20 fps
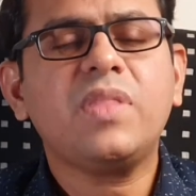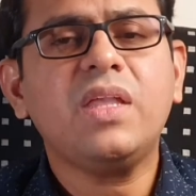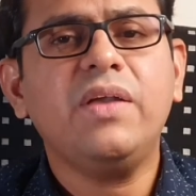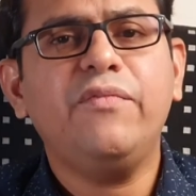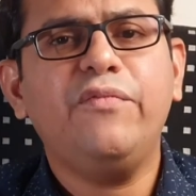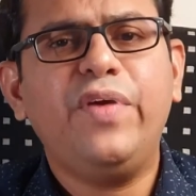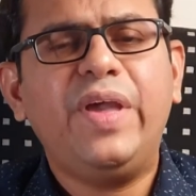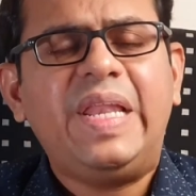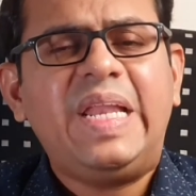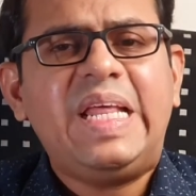
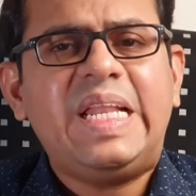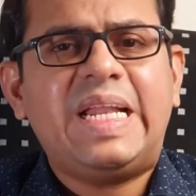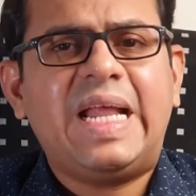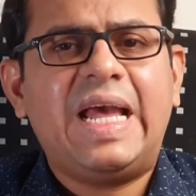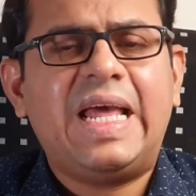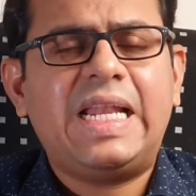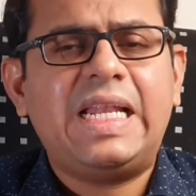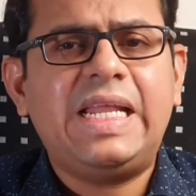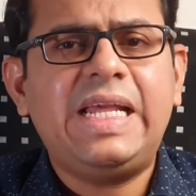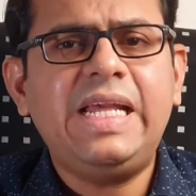Very
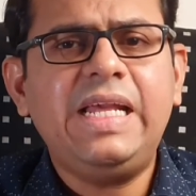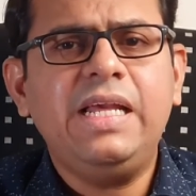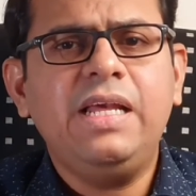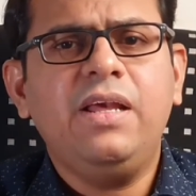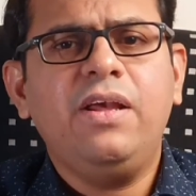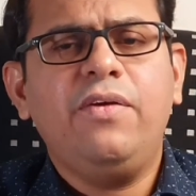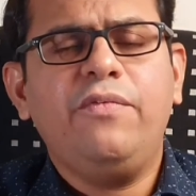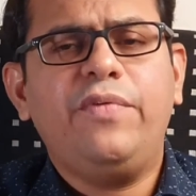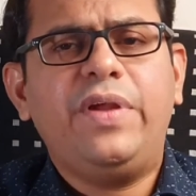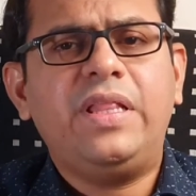rarely,
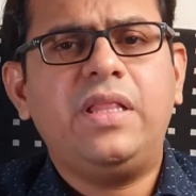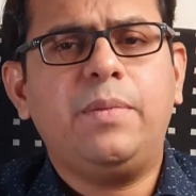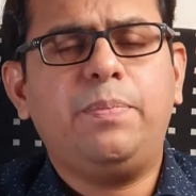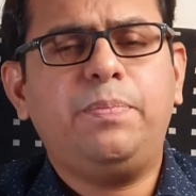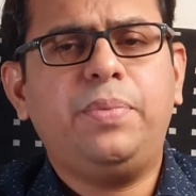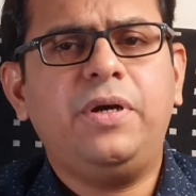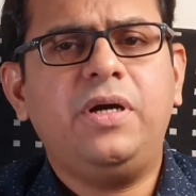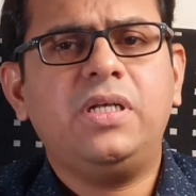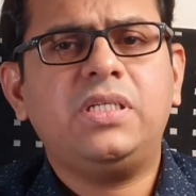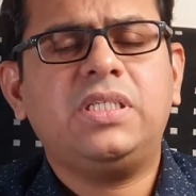when the
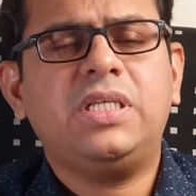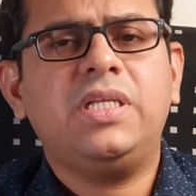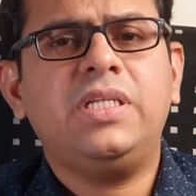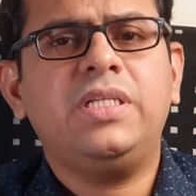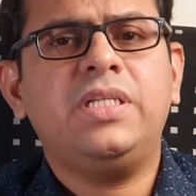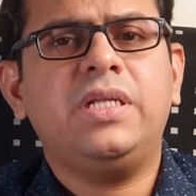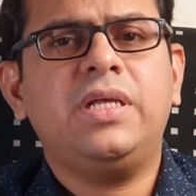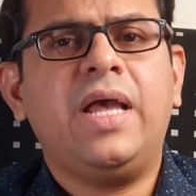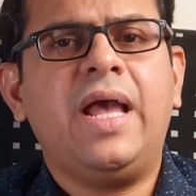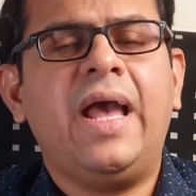
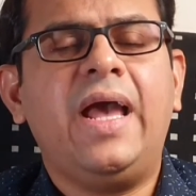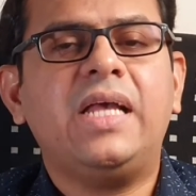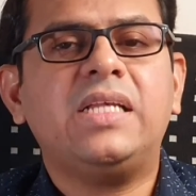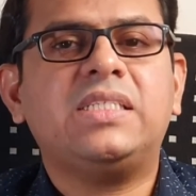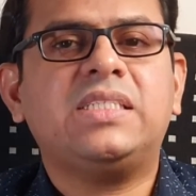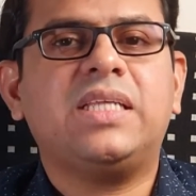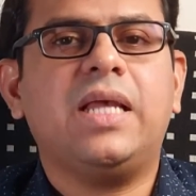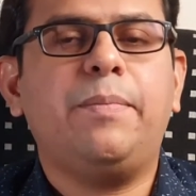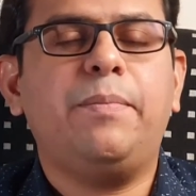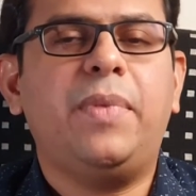person
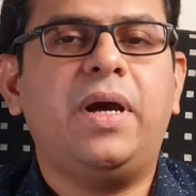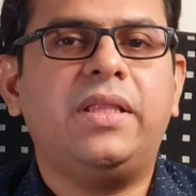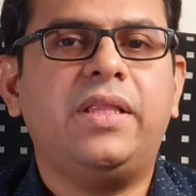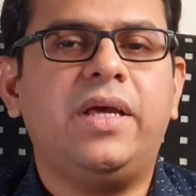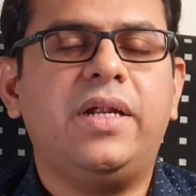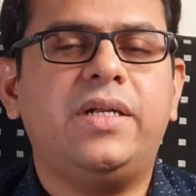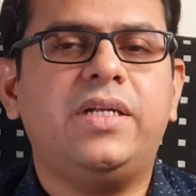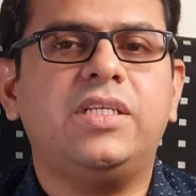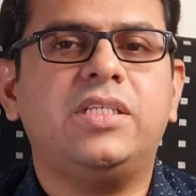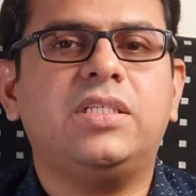has some
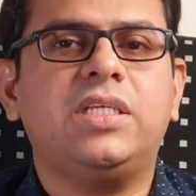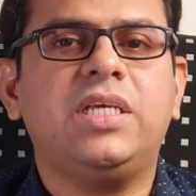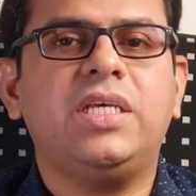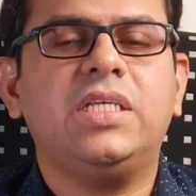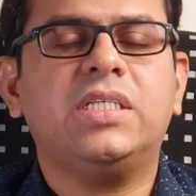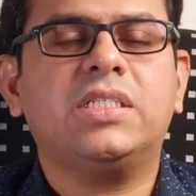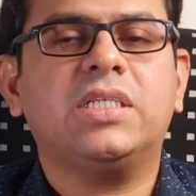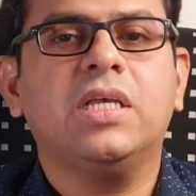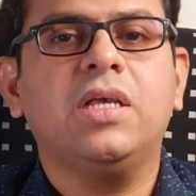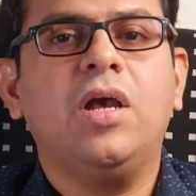other
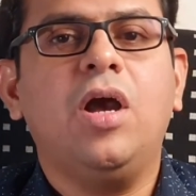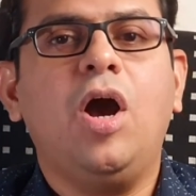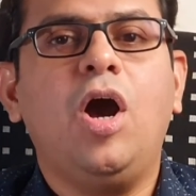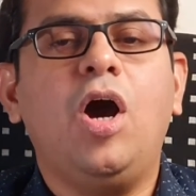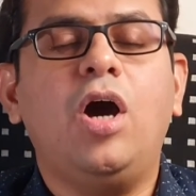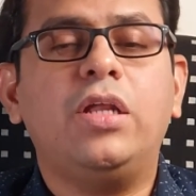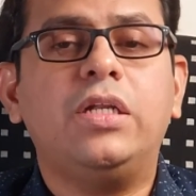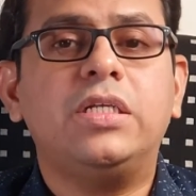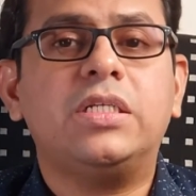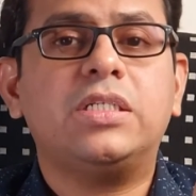disease
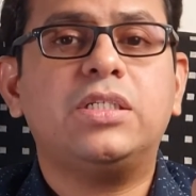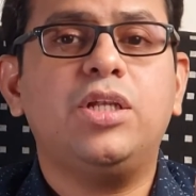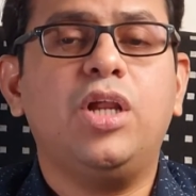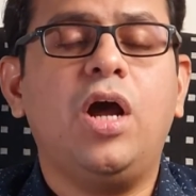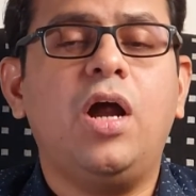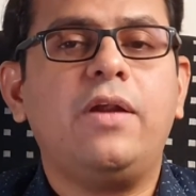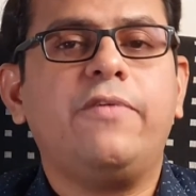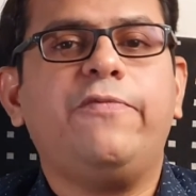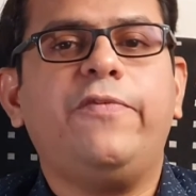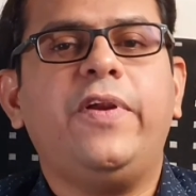or is
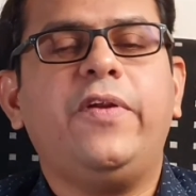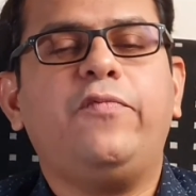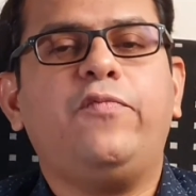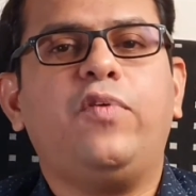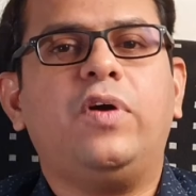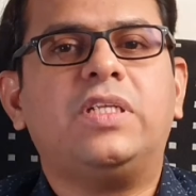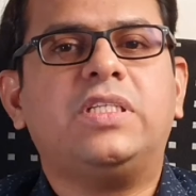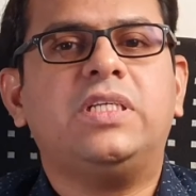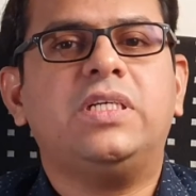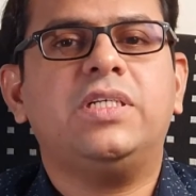not fit
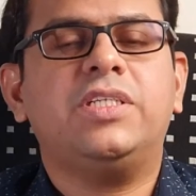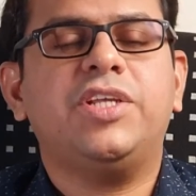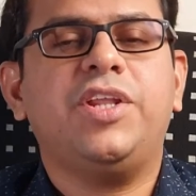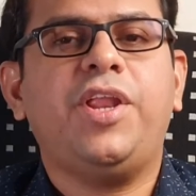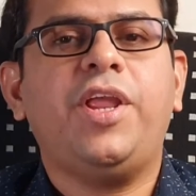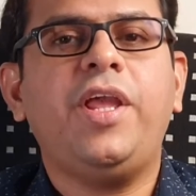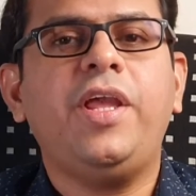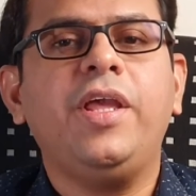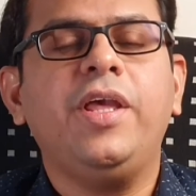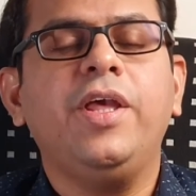for
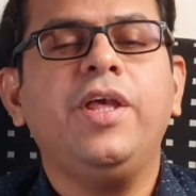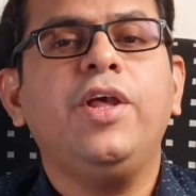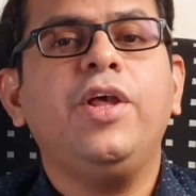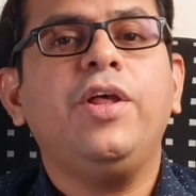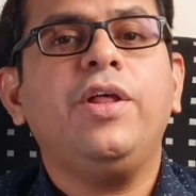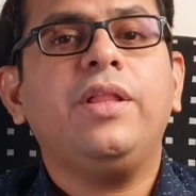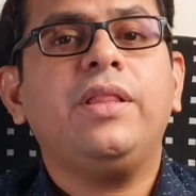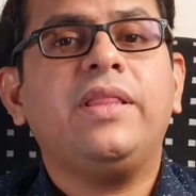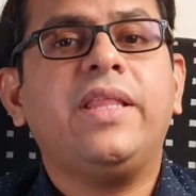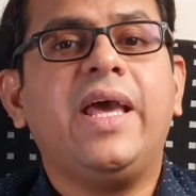surgery,
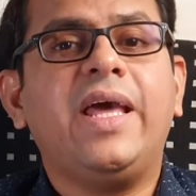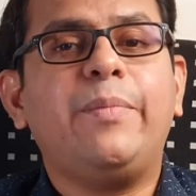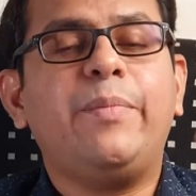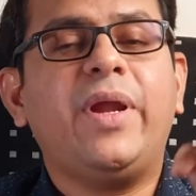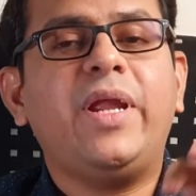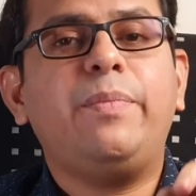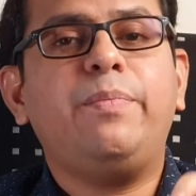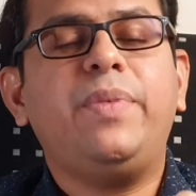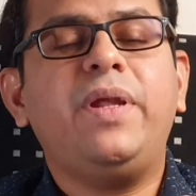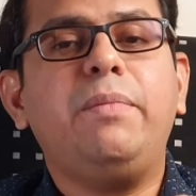there
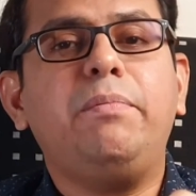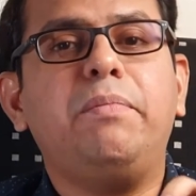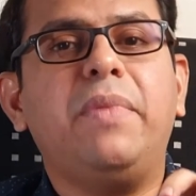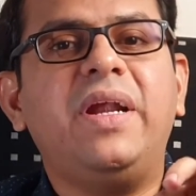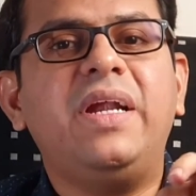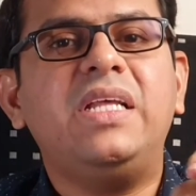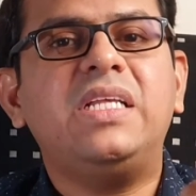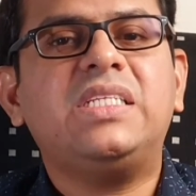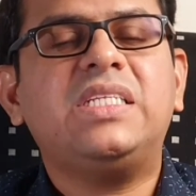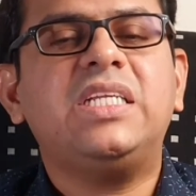might be
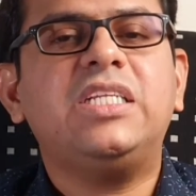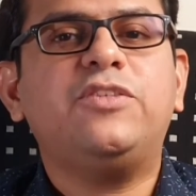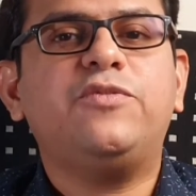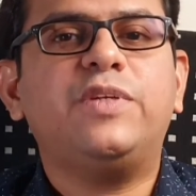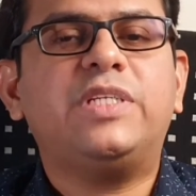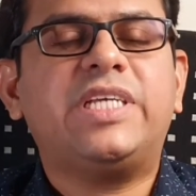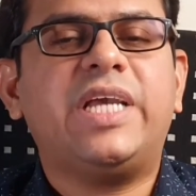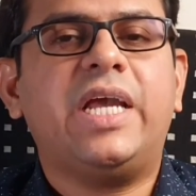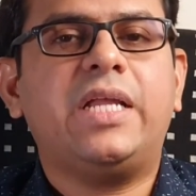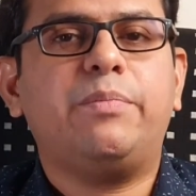medicines
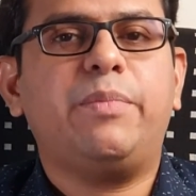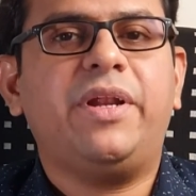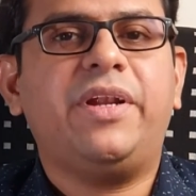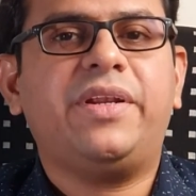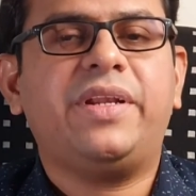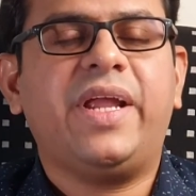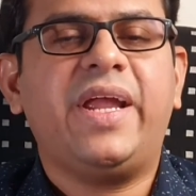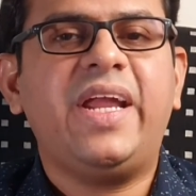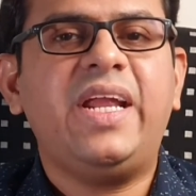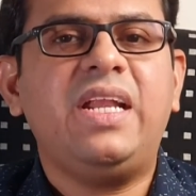which can be
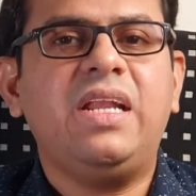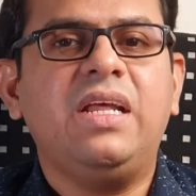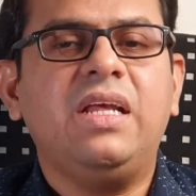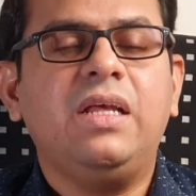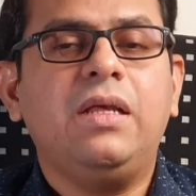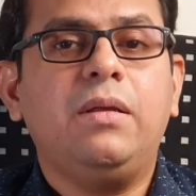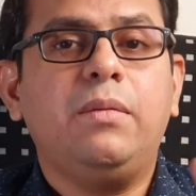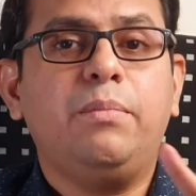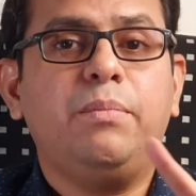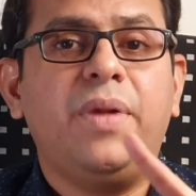tried,
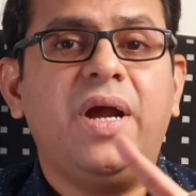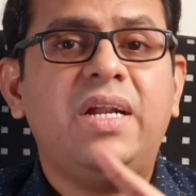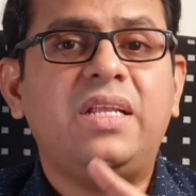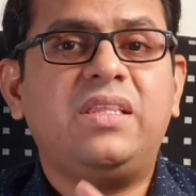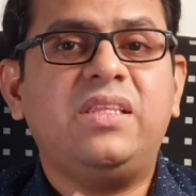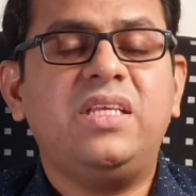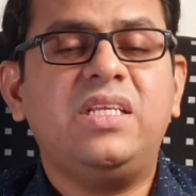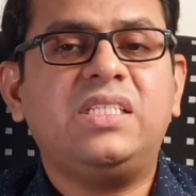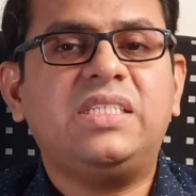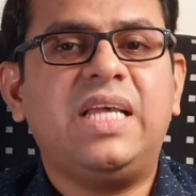
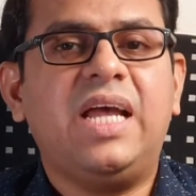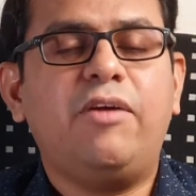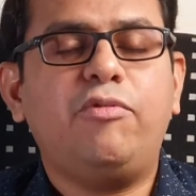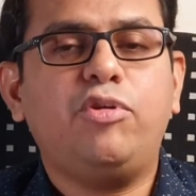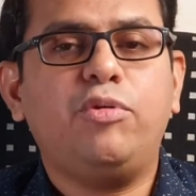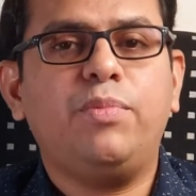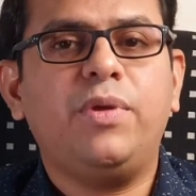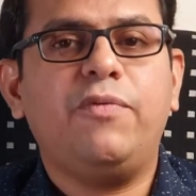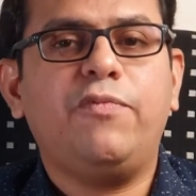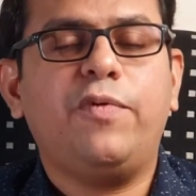but this have
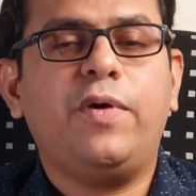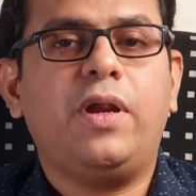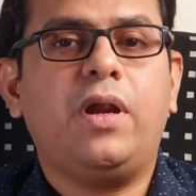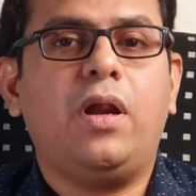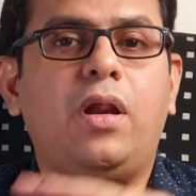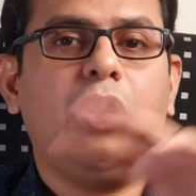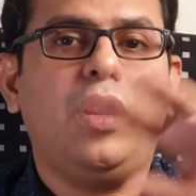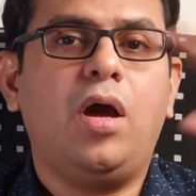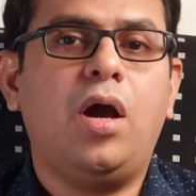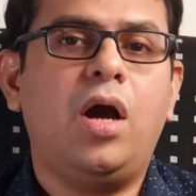to be for
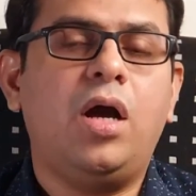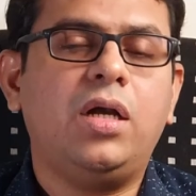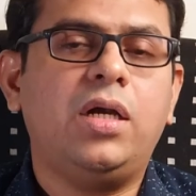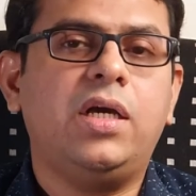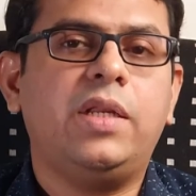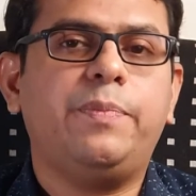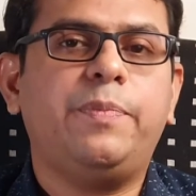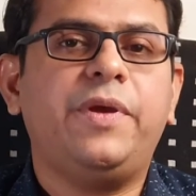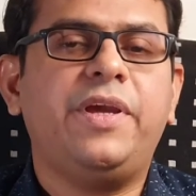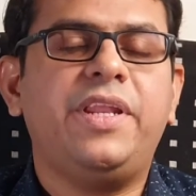a
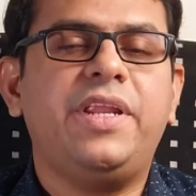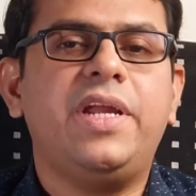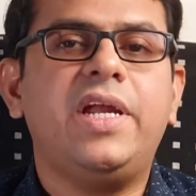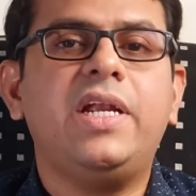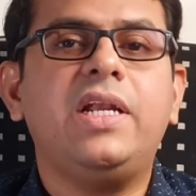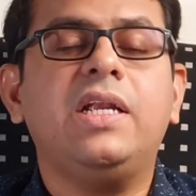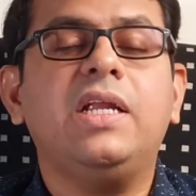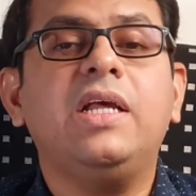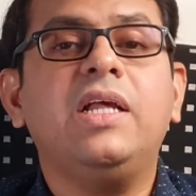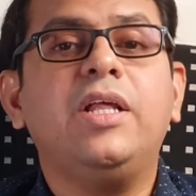longer
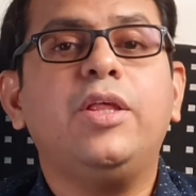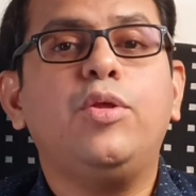period.